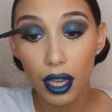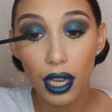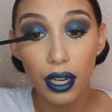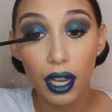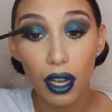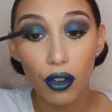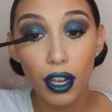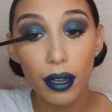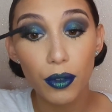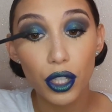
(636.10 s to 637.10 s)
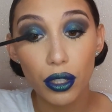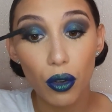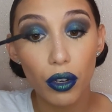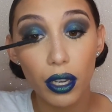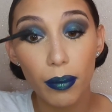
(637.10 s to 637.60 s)
And now I am just
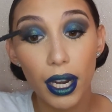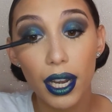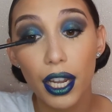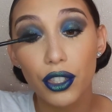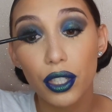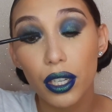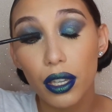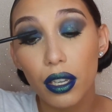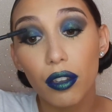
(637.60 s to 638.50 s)
coating my lashes